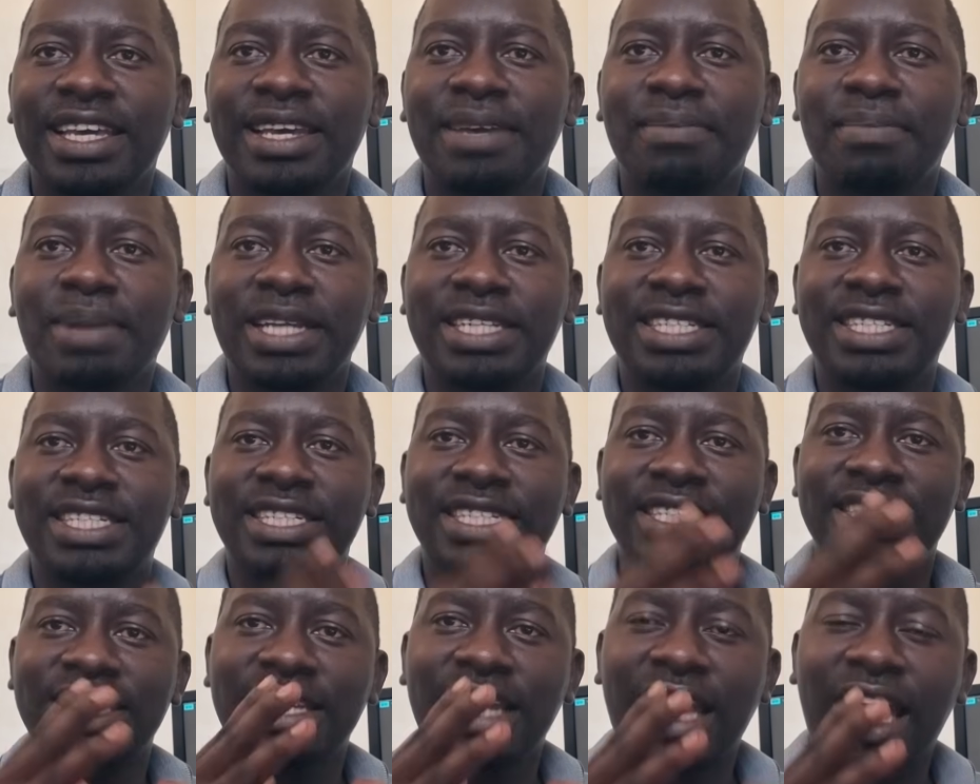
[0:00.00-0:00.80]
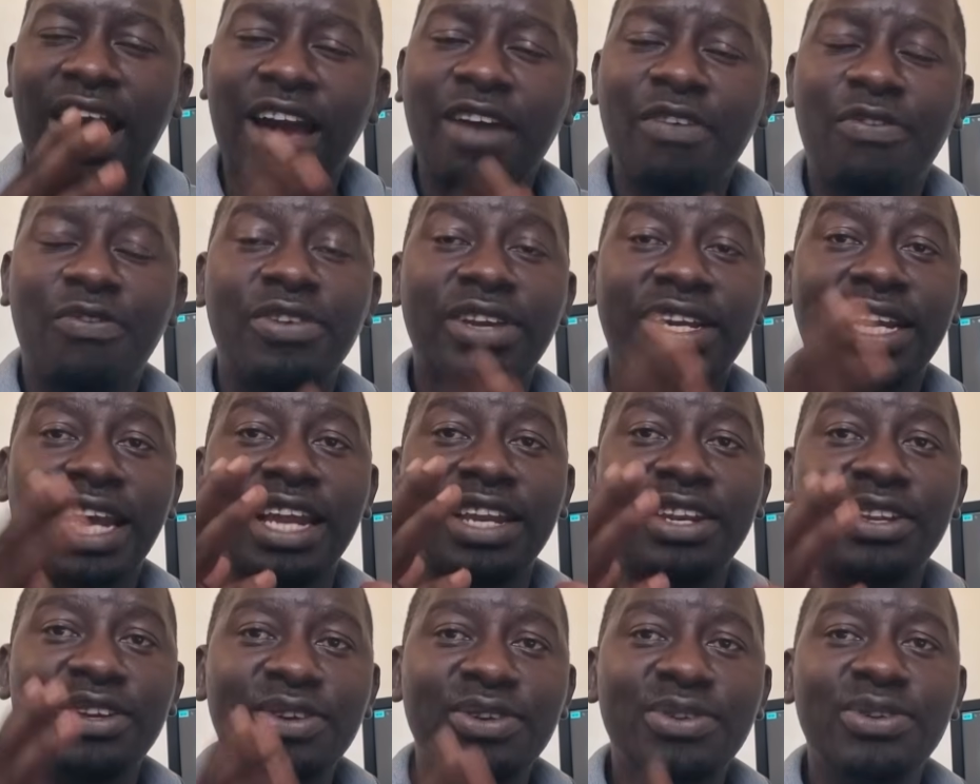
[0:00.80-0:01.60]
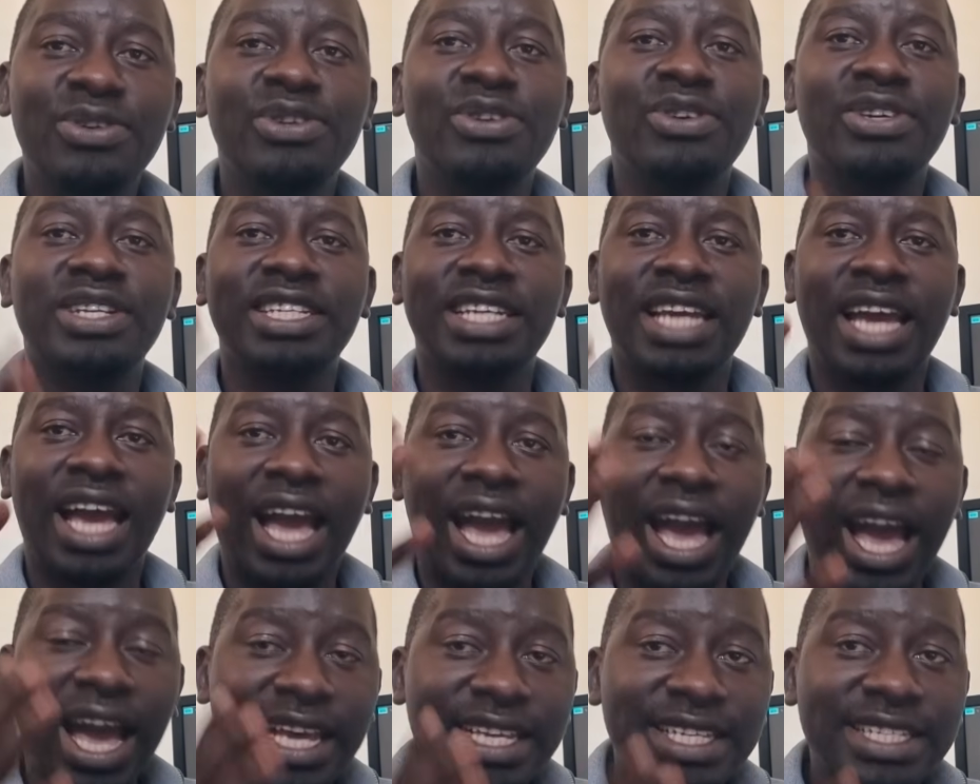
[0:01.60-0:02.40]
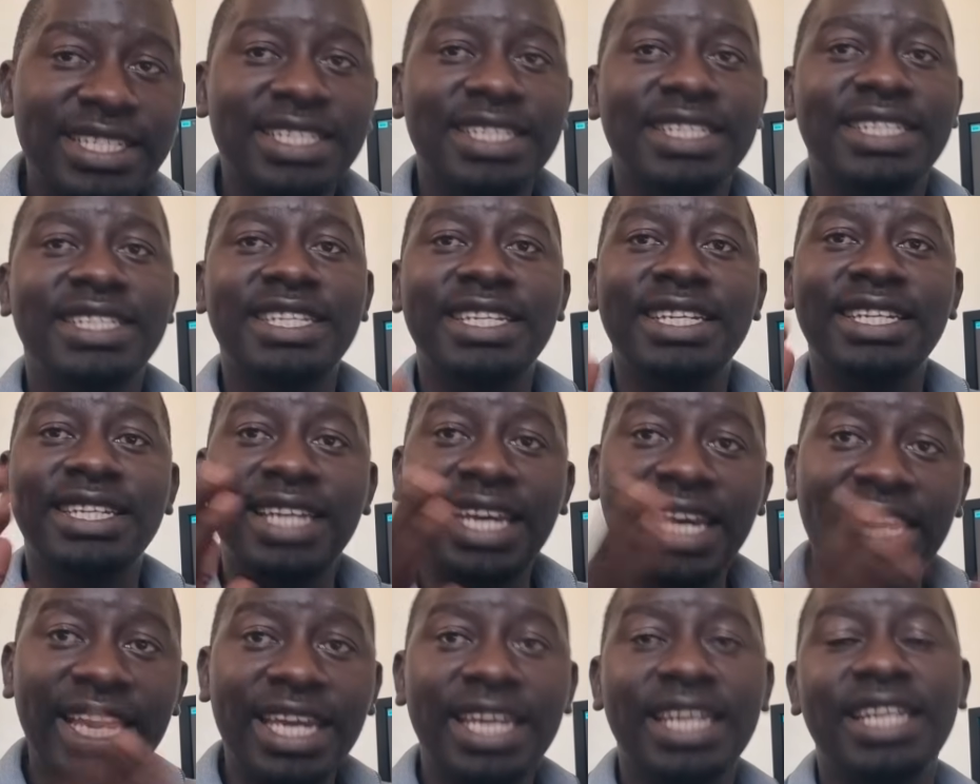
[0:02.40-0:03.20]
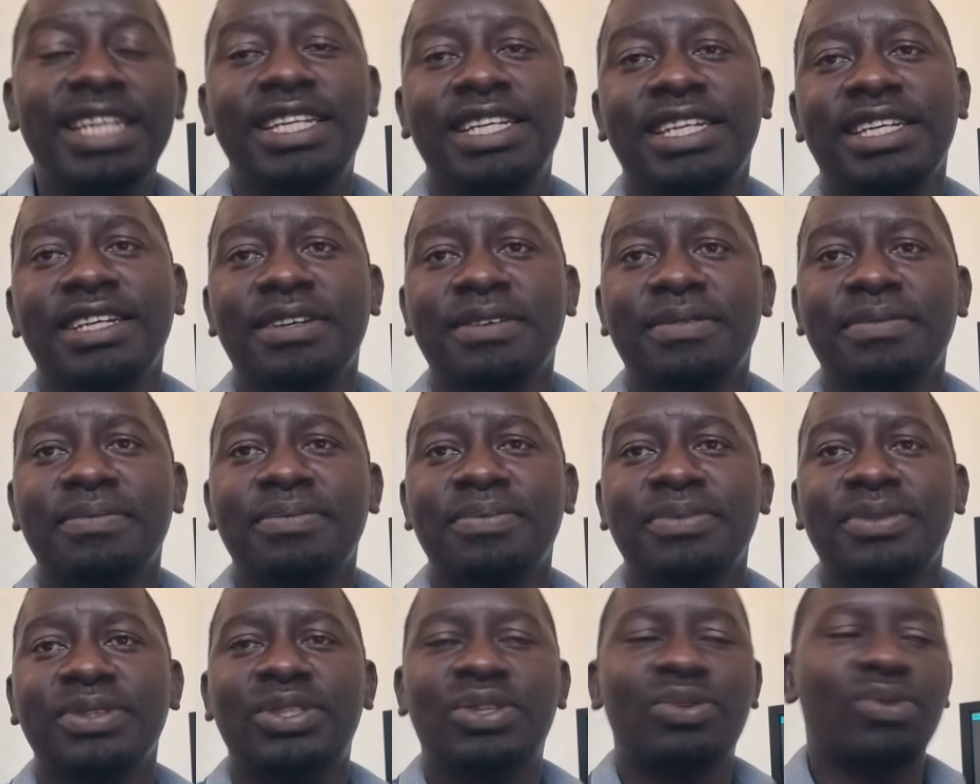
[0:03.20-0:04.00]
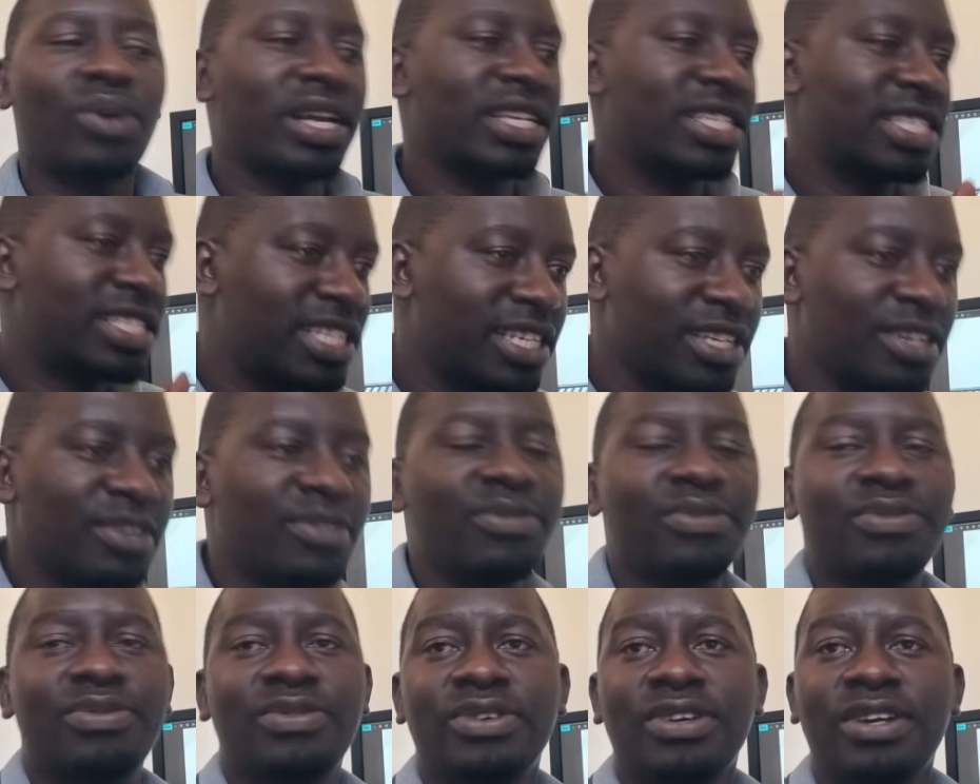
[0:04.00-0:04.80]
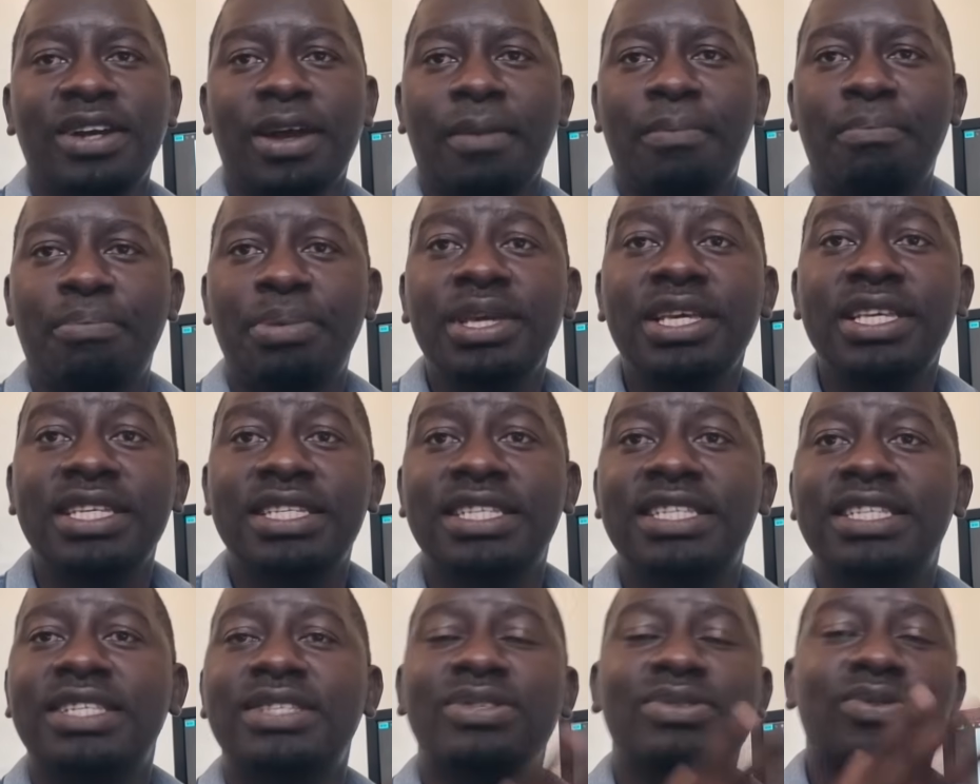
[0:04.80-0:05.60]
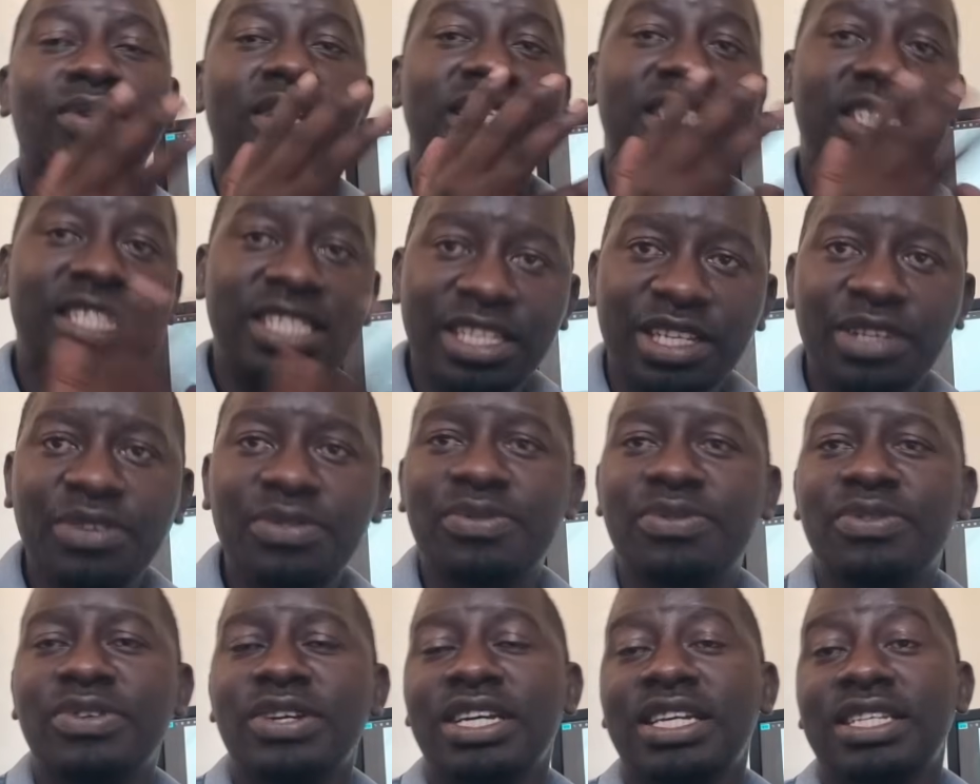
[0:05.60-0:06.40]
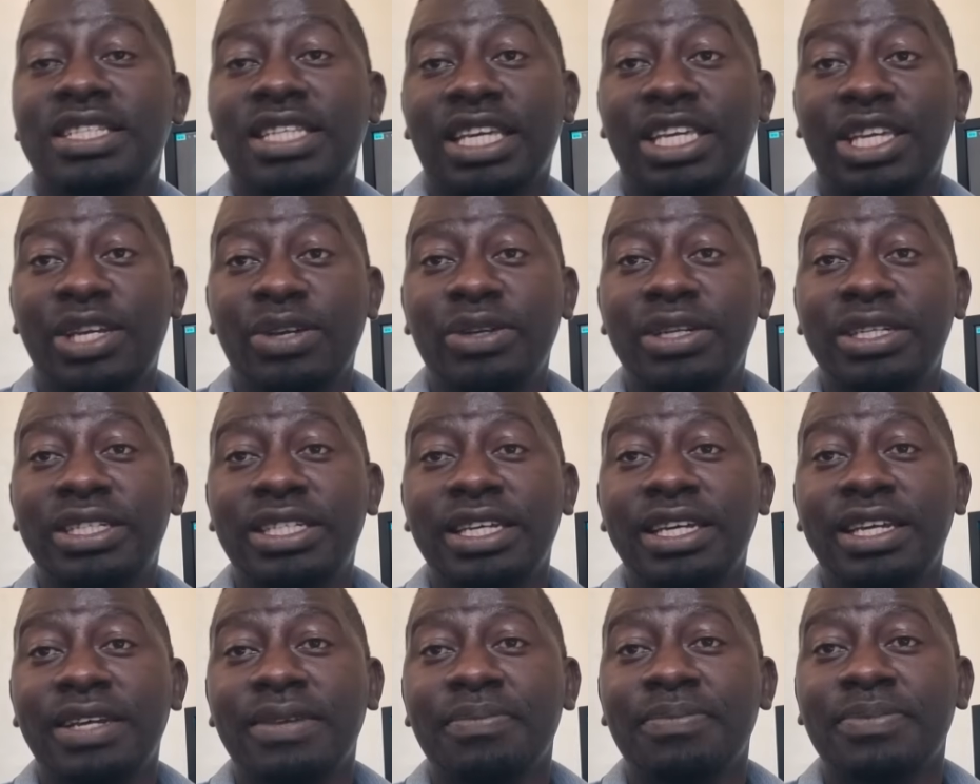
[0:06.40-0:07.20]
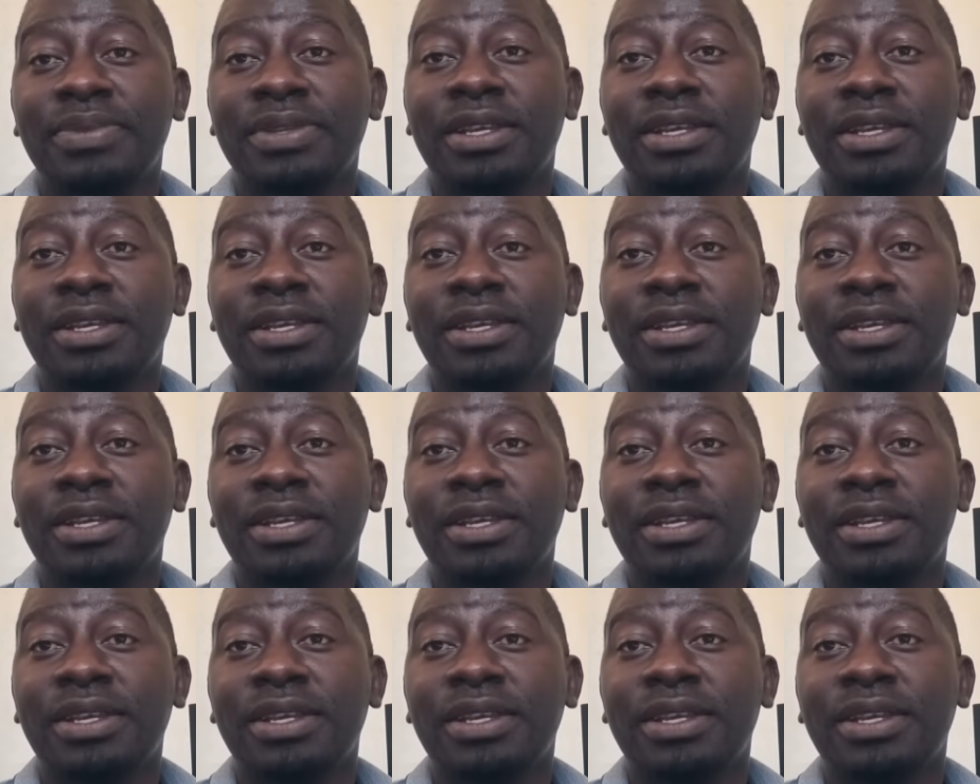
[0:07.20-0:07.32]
But African Union has delayed to achieve peace, to achieve security,